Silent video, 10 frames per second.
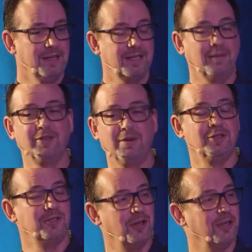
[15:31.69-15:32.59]
sometimes
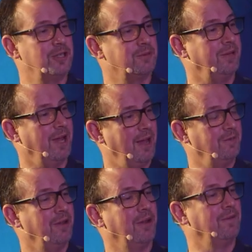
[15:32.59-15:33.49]
in churches we have
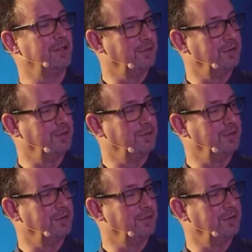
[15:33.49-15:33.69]
a lot of us